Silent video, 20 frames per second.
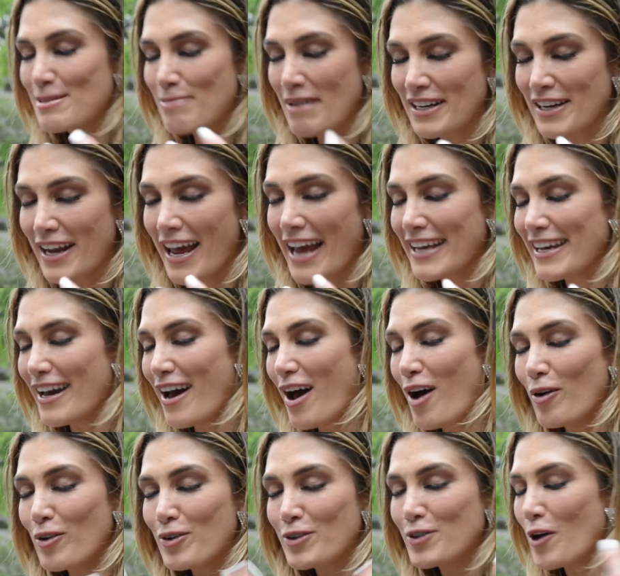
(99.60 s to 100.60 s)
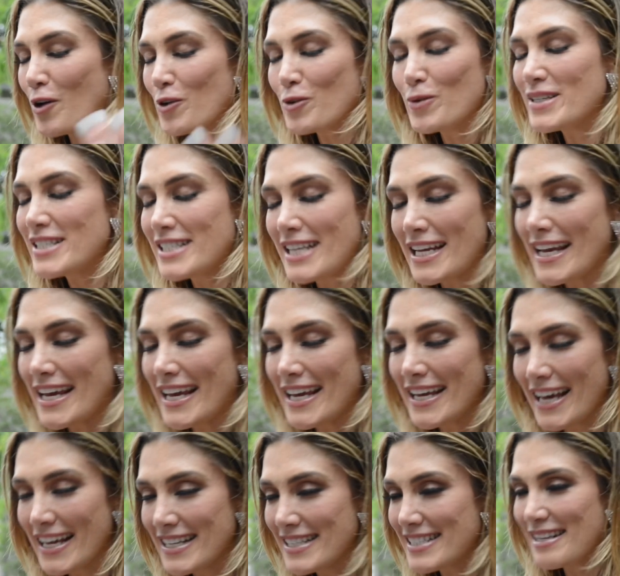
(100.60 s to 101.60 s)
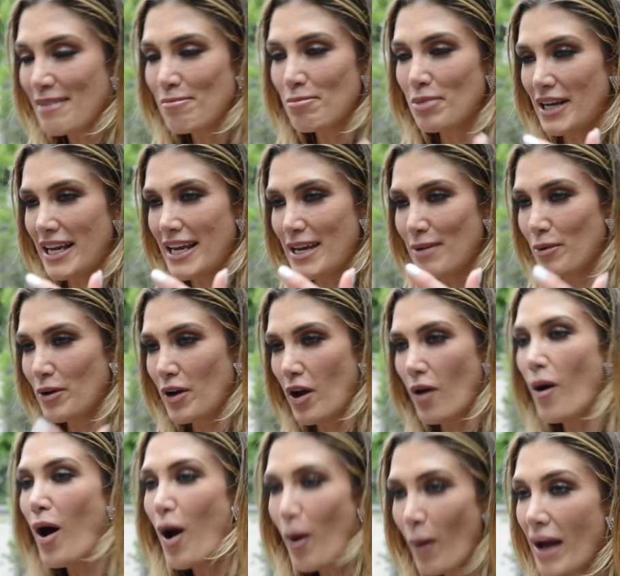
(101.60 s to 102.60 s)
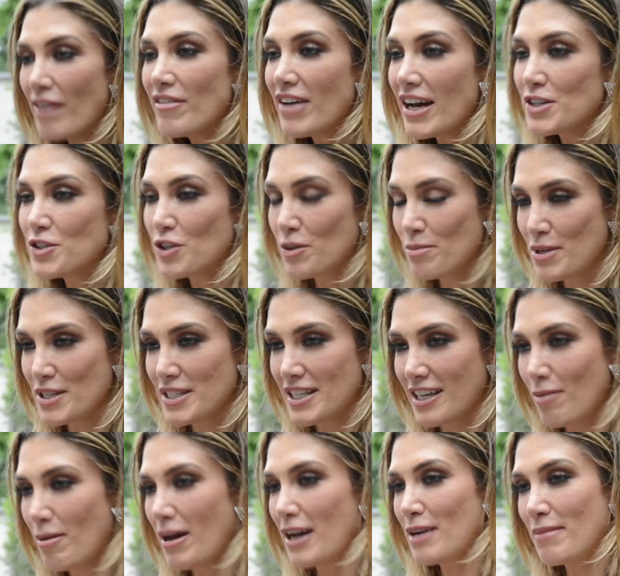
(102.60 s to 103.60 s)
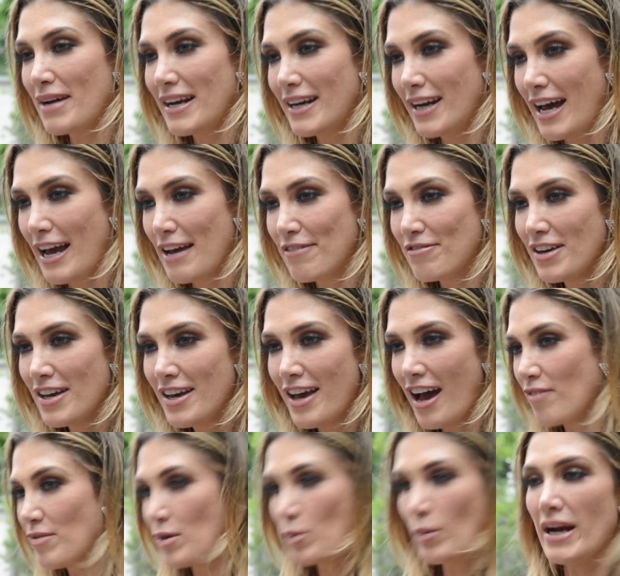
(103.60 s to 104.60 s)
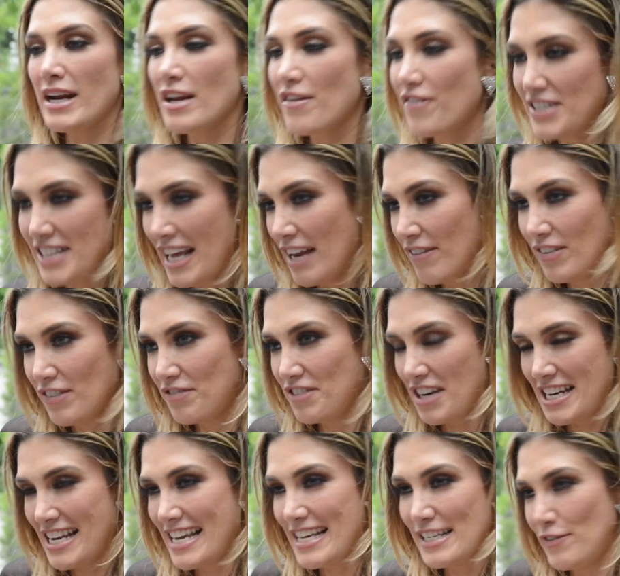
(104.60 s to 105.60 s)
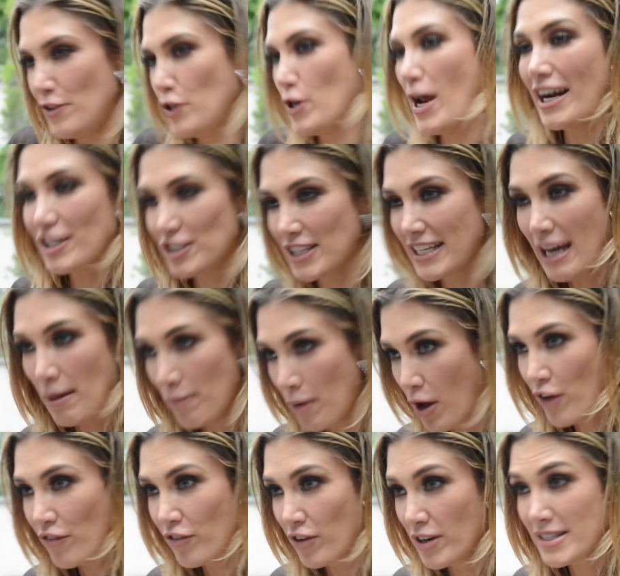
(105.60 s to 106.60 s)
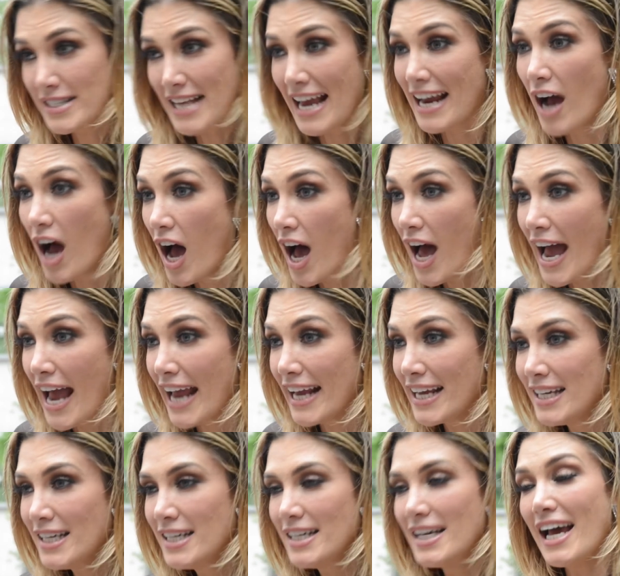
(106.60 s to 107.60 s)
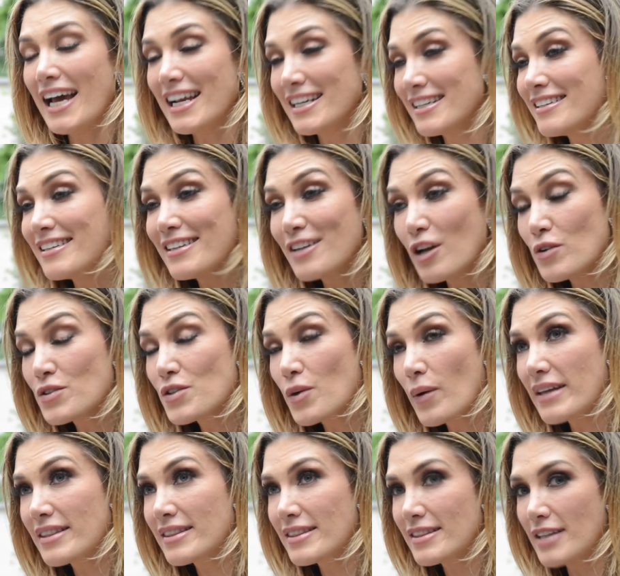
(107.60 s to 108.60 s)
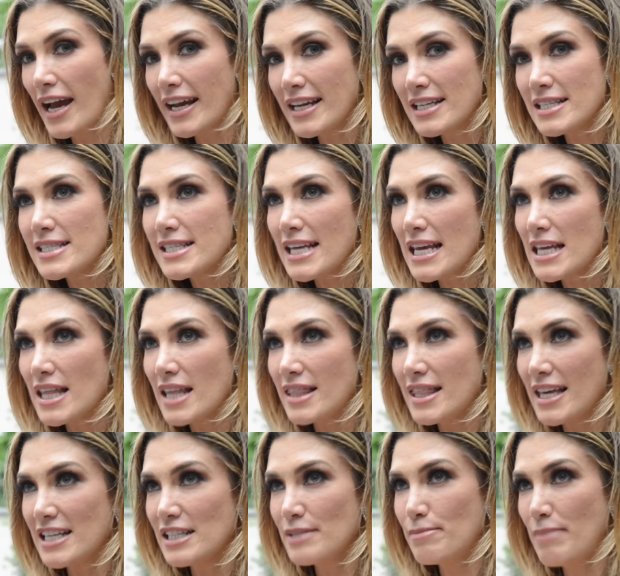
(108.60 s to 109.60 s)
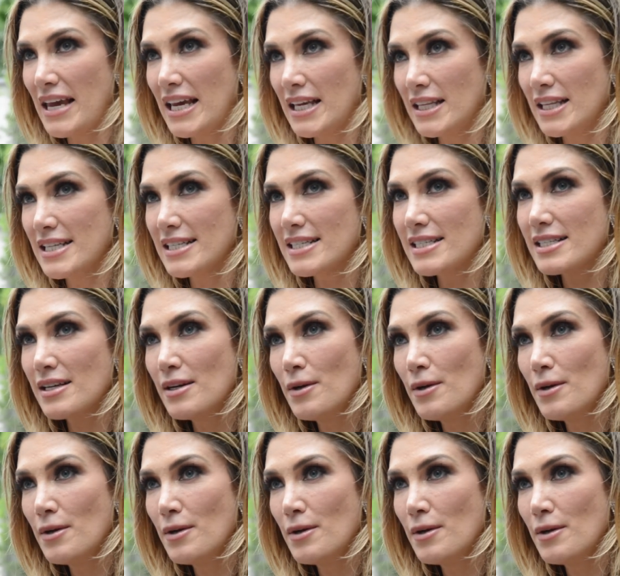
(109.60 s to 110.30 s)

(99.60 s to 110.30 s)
like, I'll go to a city and somebody will go, oh, I've had your music a part of my life. I've been waiting for 10, 15 years for you to actually come over and say hi. And, so I can see that there's been this,